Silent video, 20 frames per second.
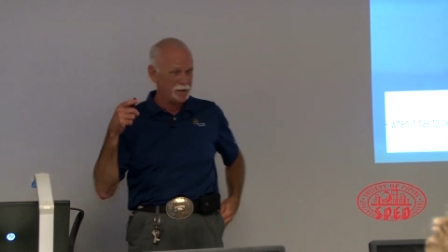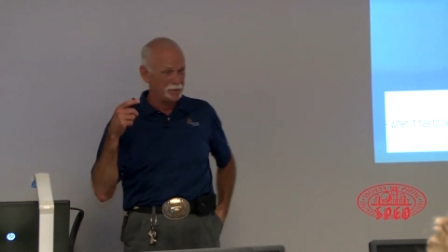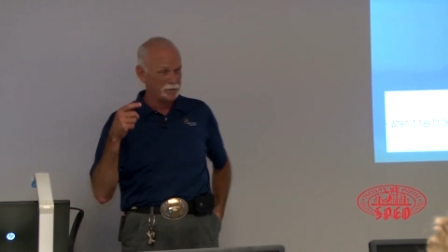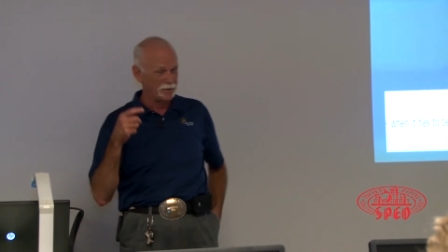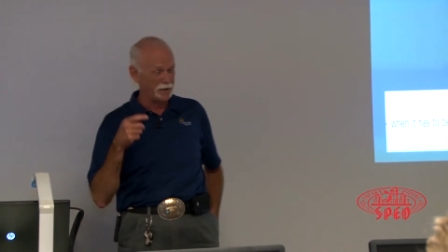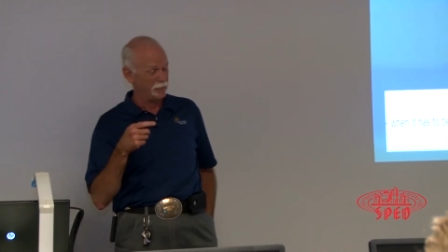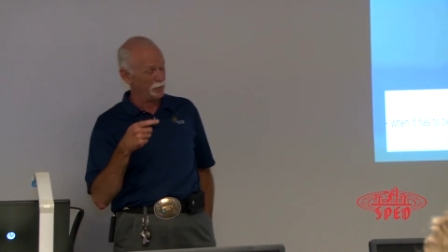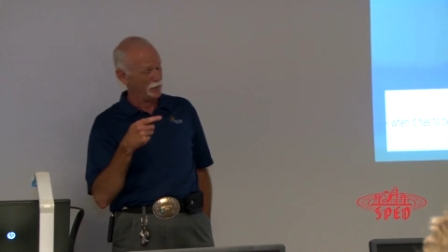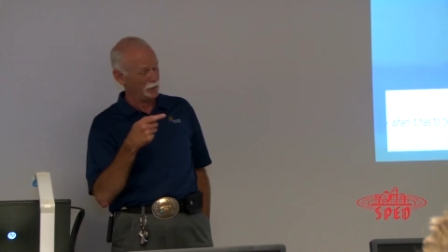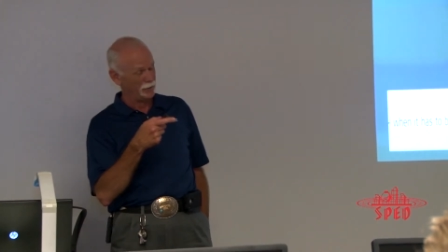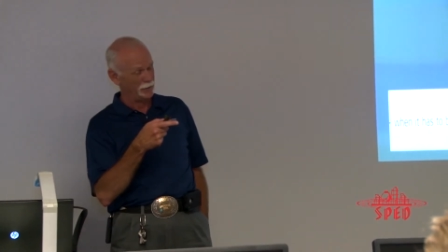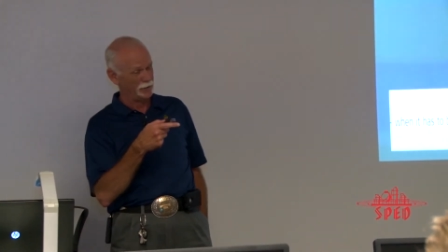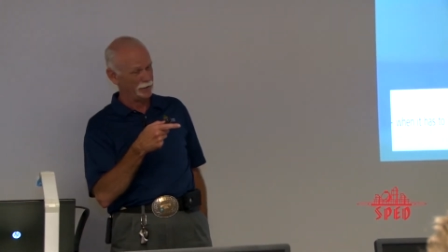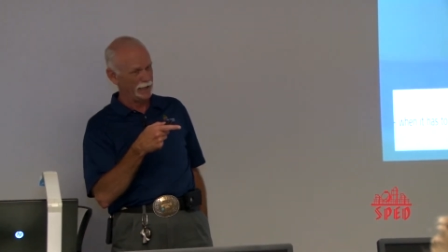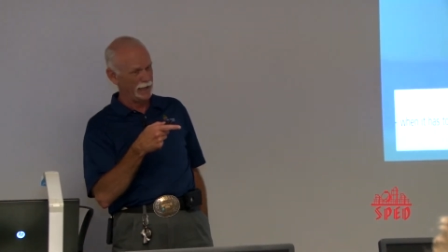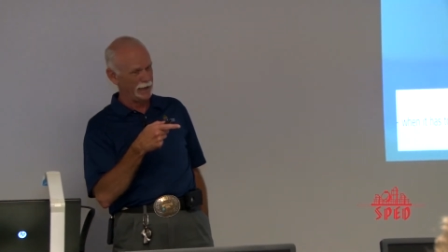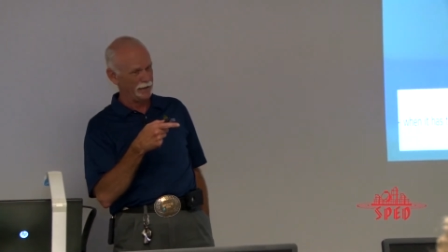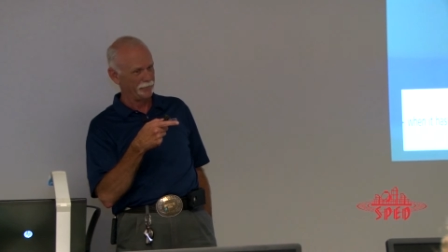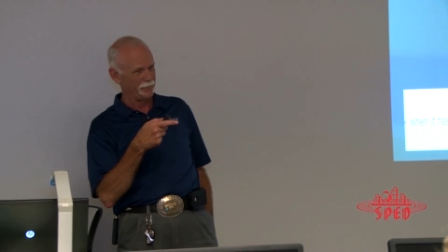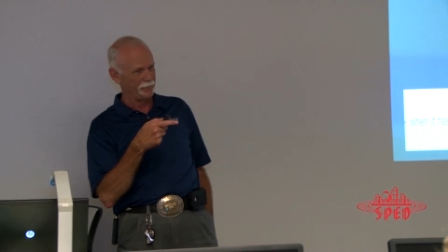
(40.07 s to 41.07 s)
So I want to look
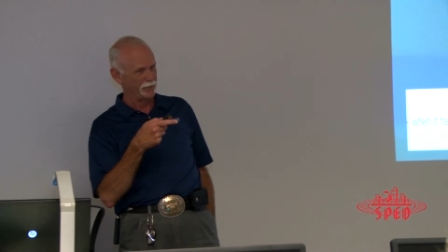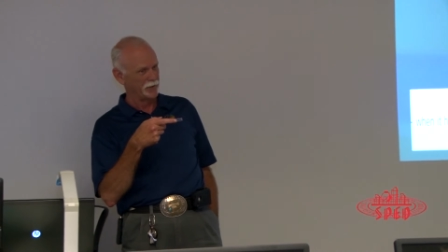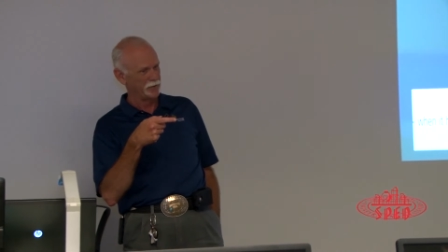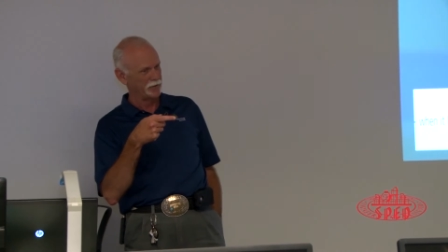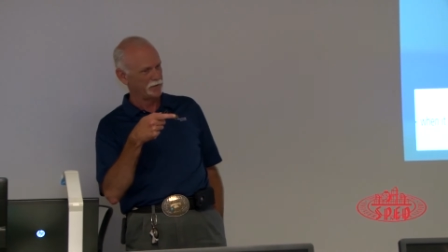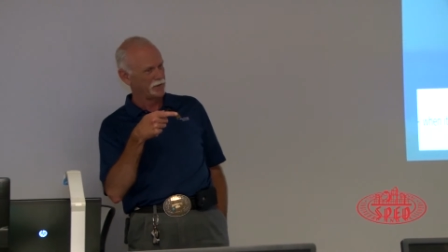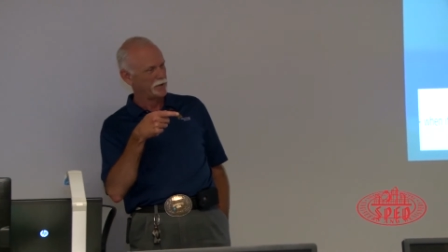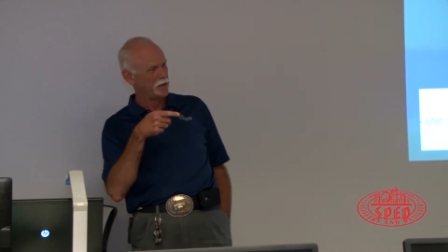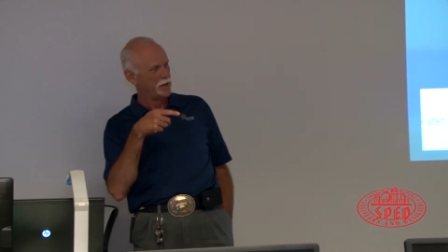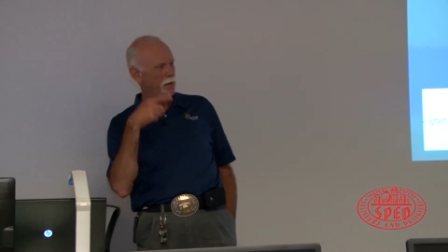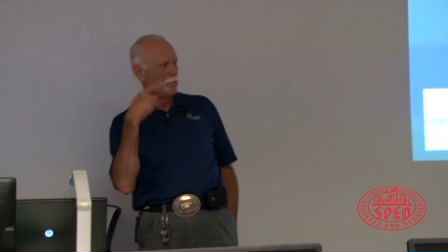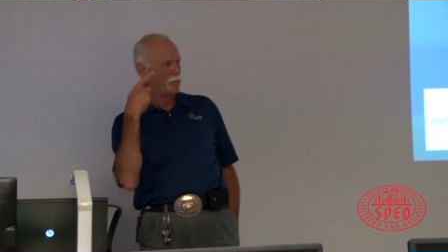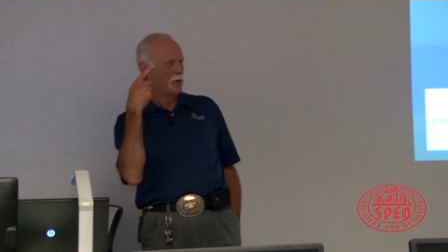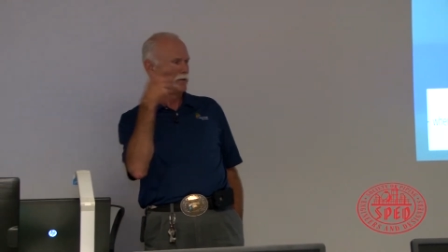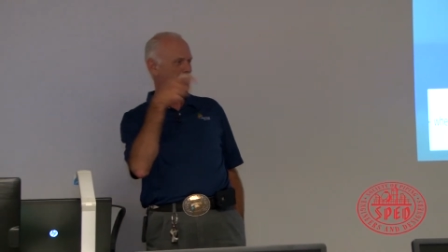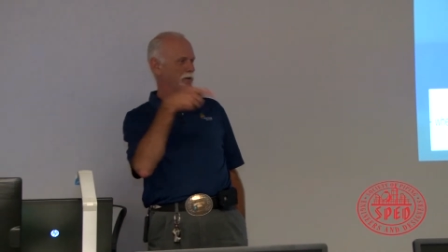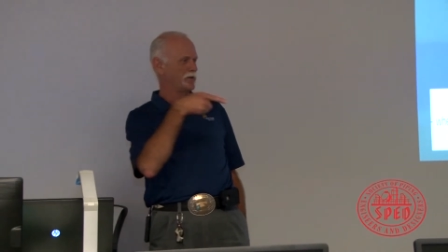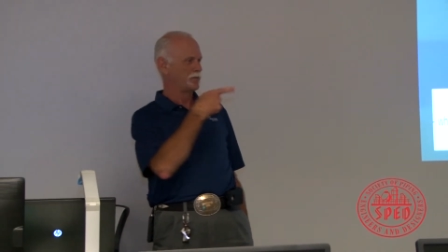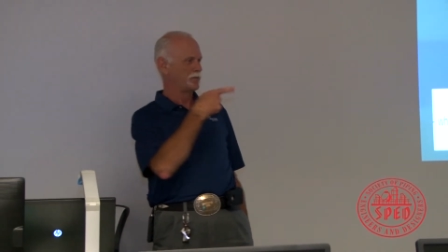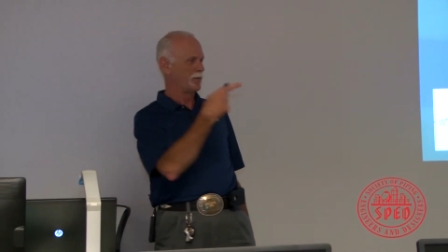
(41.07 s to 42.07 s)
at it first.
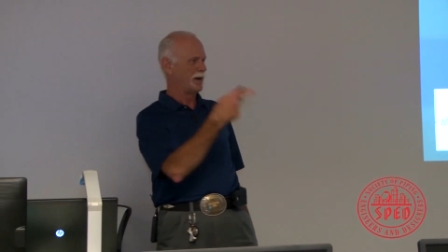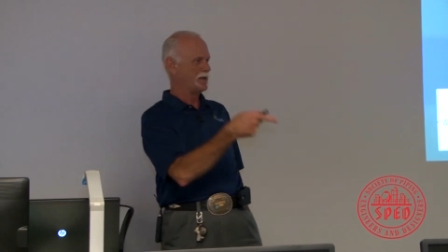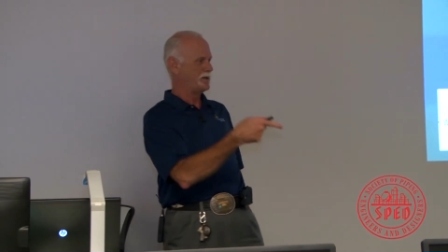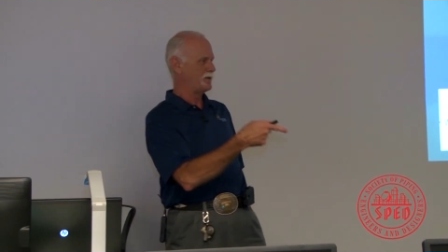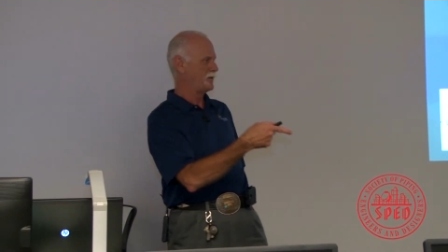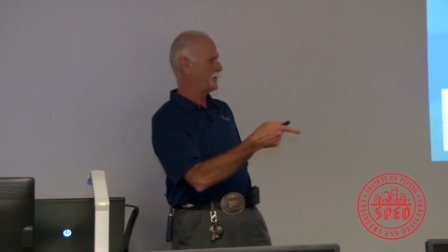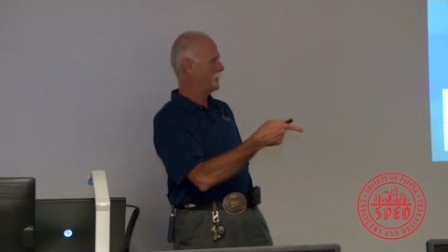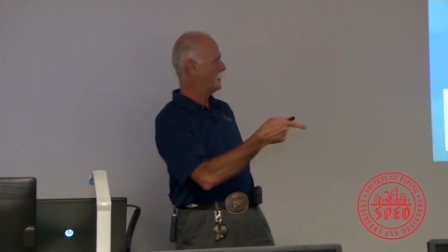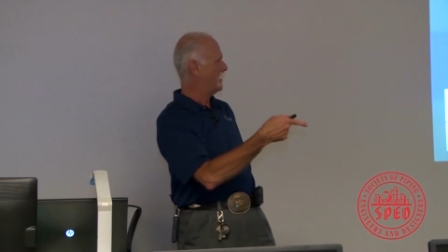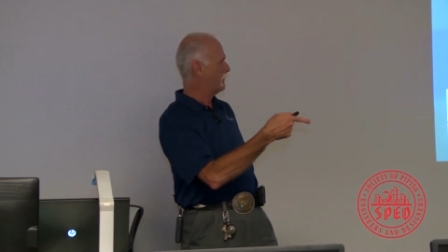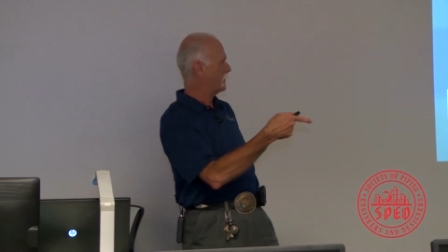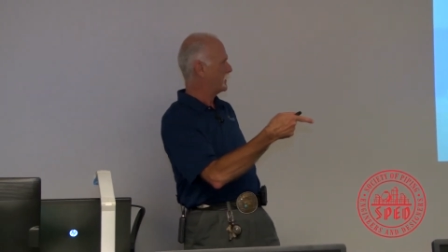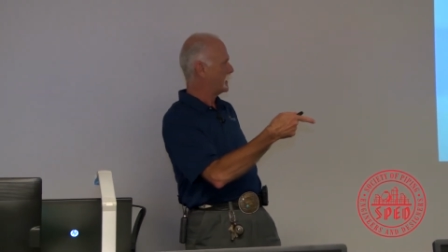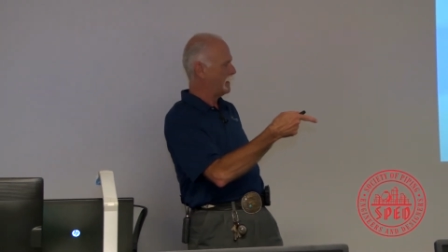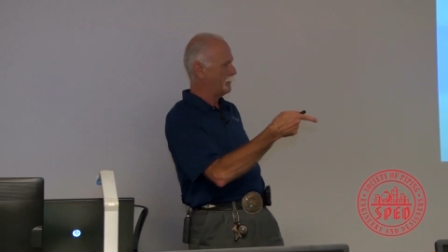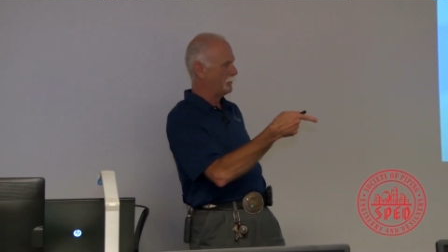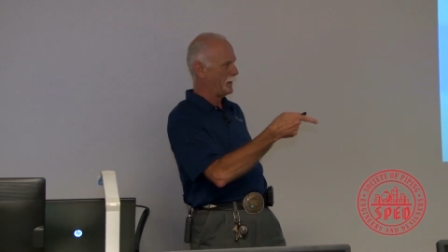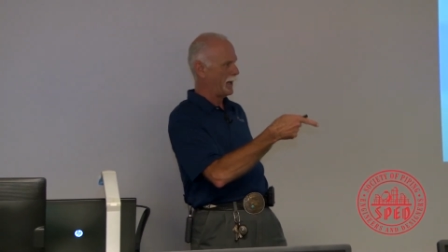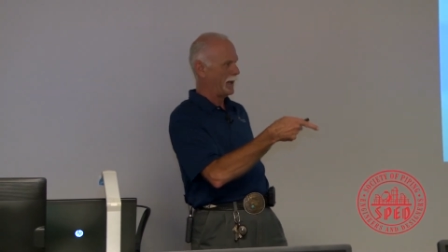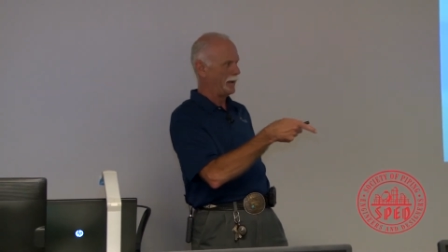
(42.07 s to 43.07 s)
But there's ways you can
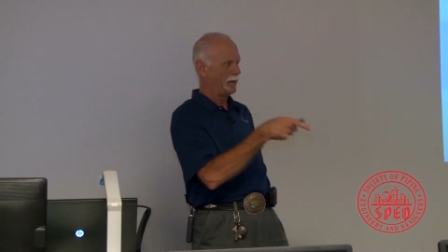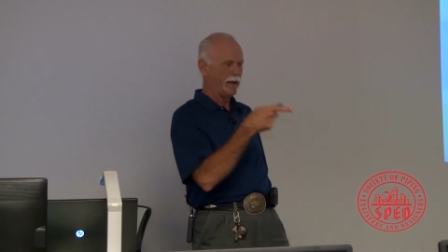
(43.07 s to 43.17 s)
overcome that.